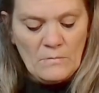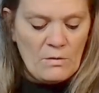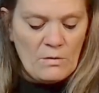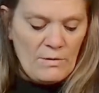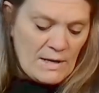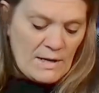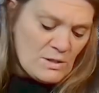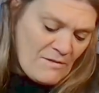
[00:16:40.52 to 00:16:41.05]

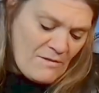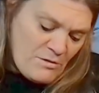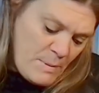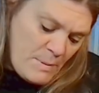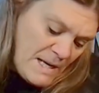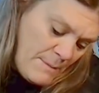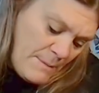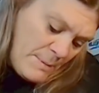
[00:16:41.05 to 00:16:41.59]
Right, it doesn't have to
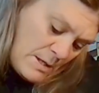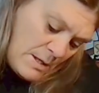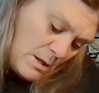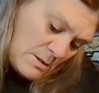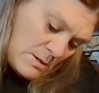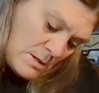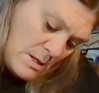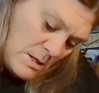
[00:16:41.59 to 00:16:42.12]
be neat
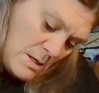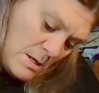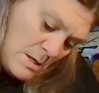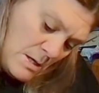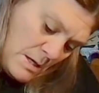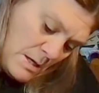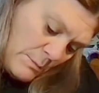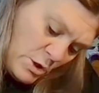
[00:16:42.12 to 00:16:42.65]
because
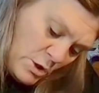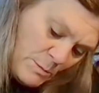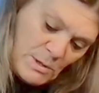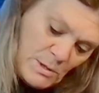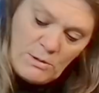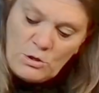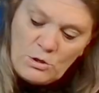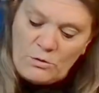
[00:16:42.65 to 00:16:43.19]
I'm going to be
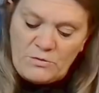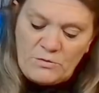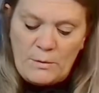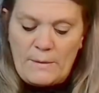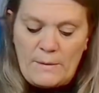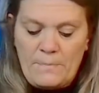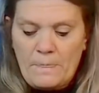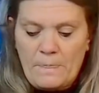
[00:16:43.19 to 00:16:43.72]
doing stuff
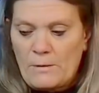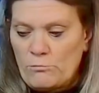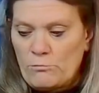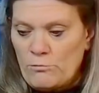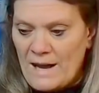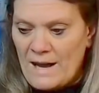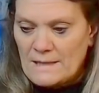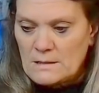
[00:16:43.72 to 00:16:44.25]
to it.
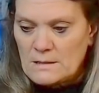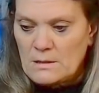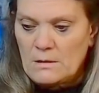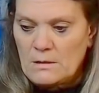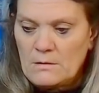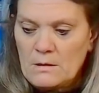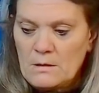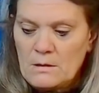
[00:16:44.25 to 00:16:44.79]
Right,
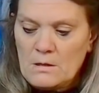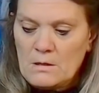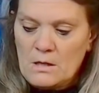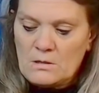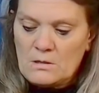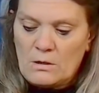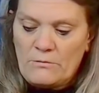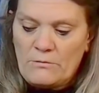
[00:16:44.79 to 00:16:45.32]

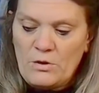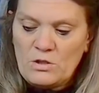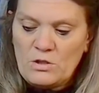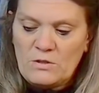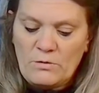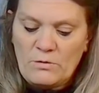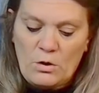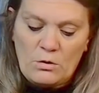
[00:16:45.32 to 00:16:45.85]
so
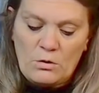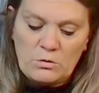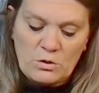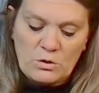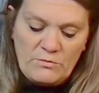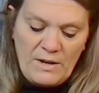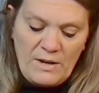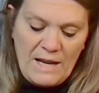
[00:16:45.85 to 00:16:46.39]
first of all,
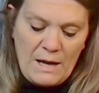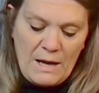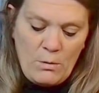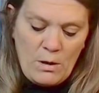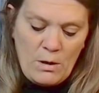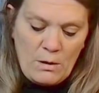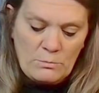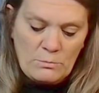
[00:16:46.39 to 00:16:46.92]
just for now,
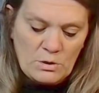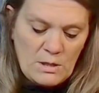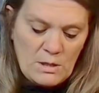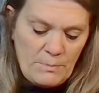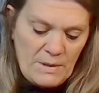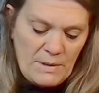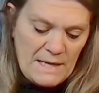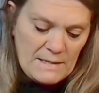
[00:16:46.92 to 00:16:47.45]
I'm just
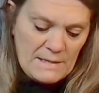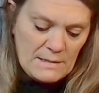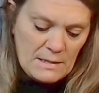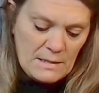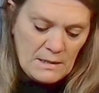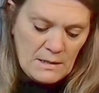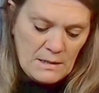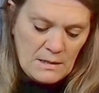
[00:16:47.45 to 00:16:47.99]
going to place
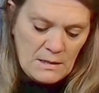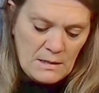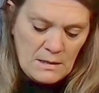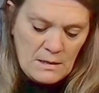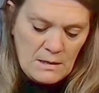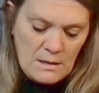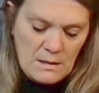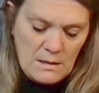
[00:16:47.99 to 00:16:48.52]

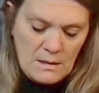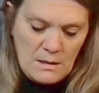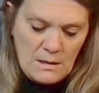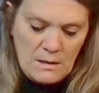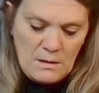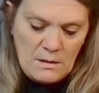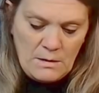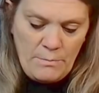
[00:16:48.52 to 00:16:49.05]

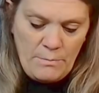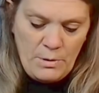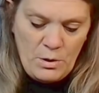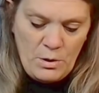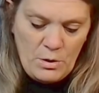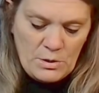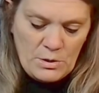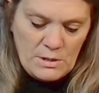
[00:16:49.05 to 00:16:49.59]
the
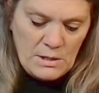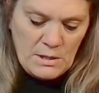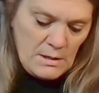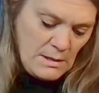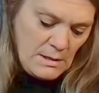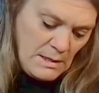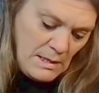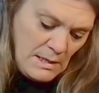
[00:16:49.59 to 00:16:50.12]
bird
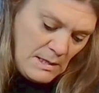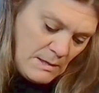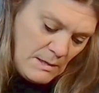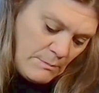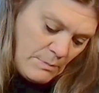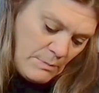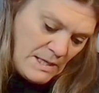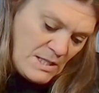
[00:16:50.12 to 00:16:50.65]
in
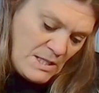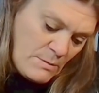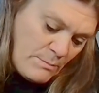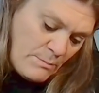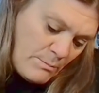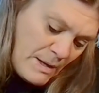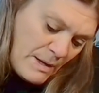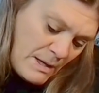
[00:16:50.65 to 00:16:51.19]
it. I need
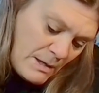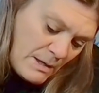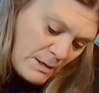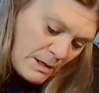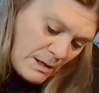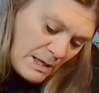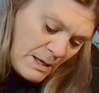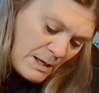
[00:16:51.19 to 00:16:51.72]
to make
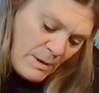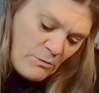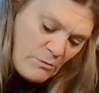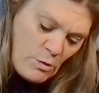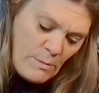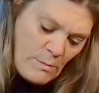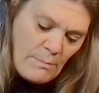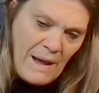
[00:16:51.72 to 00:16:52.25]
a little bit of
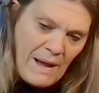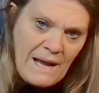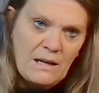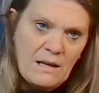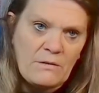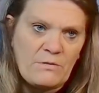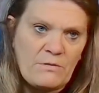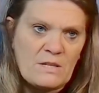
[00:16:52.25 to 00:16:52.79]
room at the
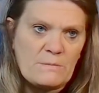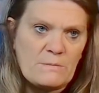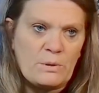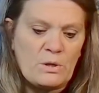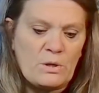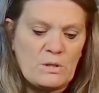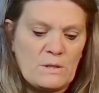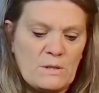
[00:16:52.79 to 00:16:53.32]
back for this
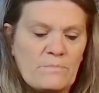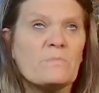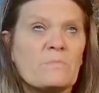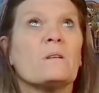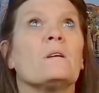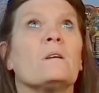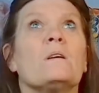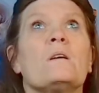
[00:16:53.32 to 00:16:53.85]
bird.
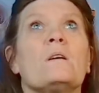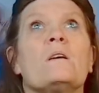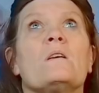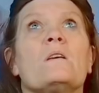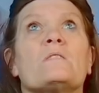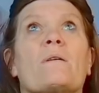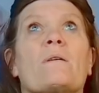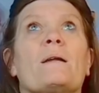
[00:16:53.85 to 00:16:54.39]

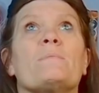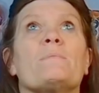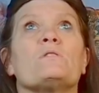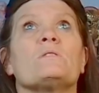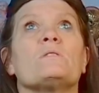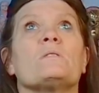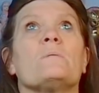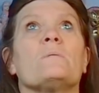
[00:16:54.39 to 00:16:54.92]
Sorry, let me
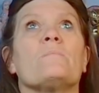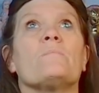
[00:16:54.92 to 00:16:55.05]
just...